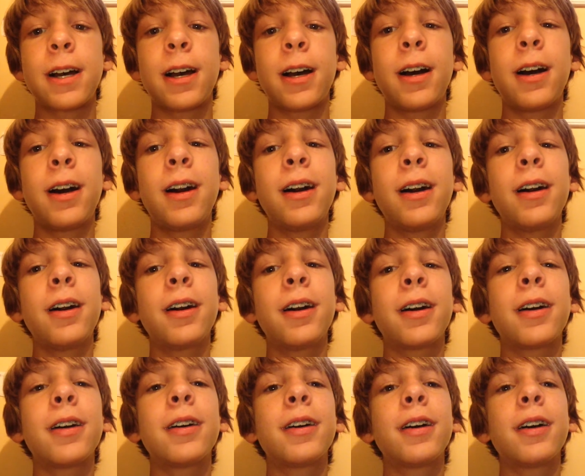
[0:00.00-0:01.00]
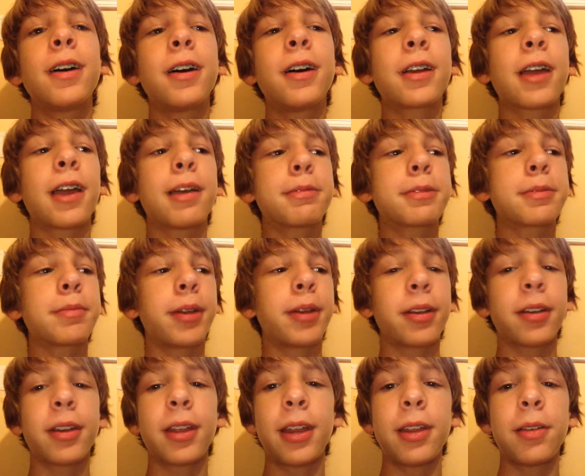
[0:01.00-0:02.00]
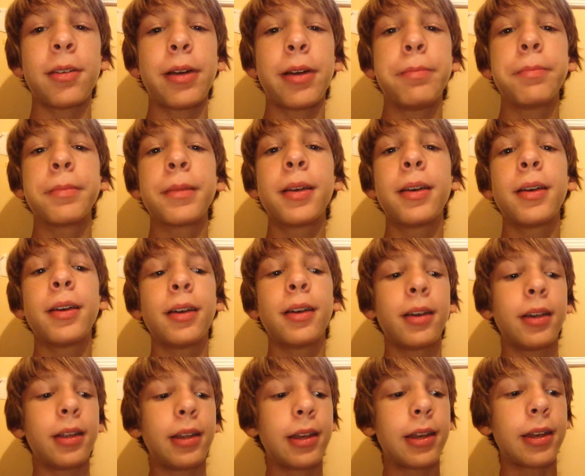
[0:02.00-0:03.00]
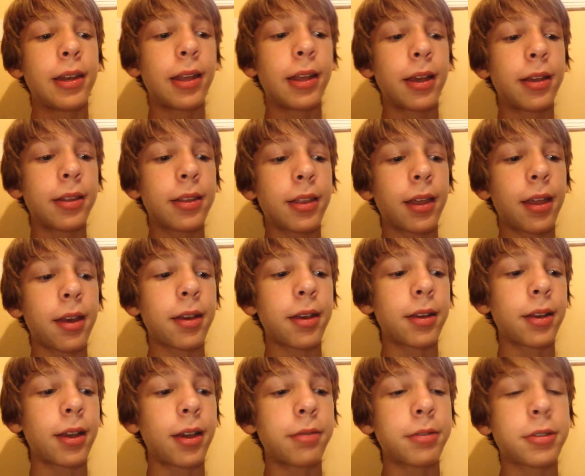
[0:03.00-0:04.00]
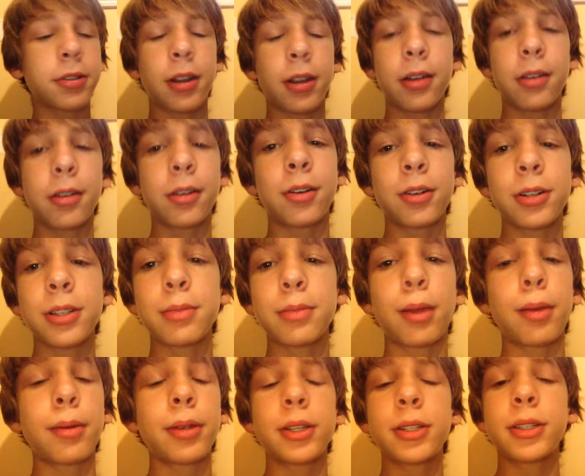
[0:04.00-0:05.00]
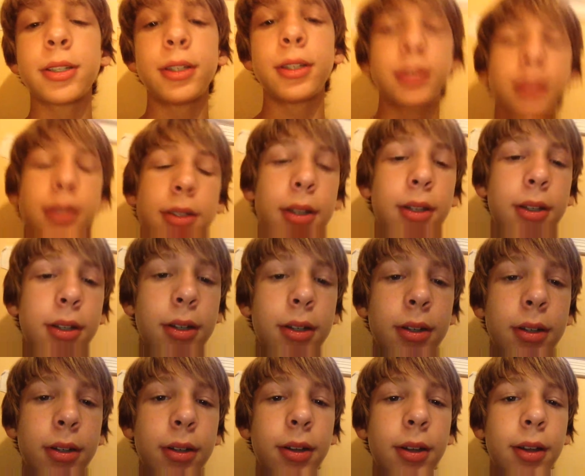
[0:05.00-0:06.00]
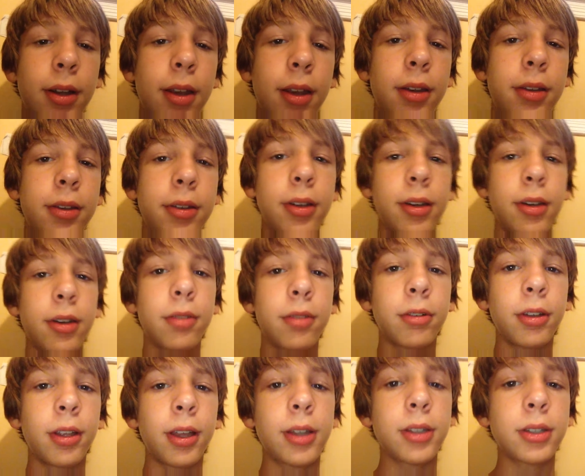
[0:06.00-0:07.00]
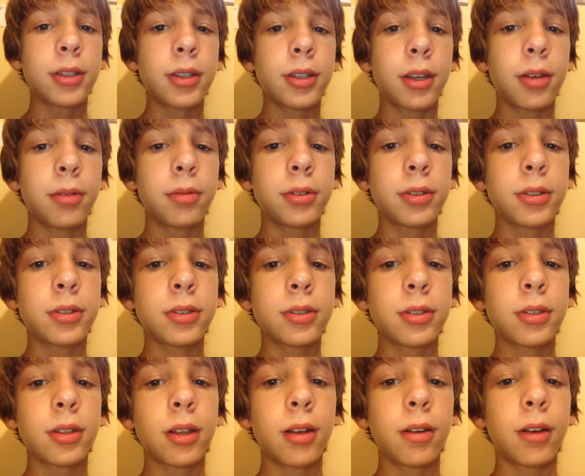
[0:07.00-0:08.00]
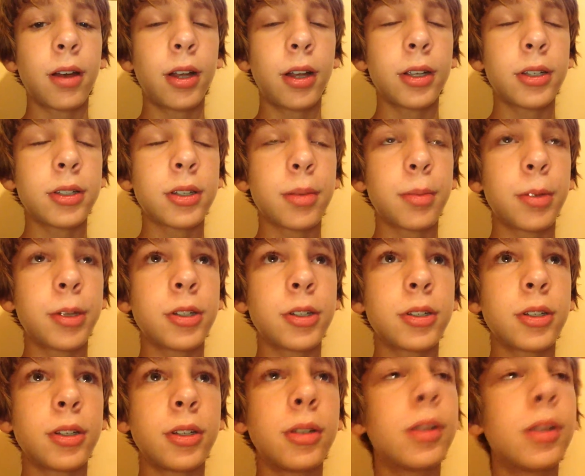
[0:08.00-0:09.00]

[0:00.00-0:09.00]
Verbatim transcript: Uh, okay, I'm smart. Anyway, that, that I was trying to record some MHCs. I didn't, and I didn't realize that it was August MHC.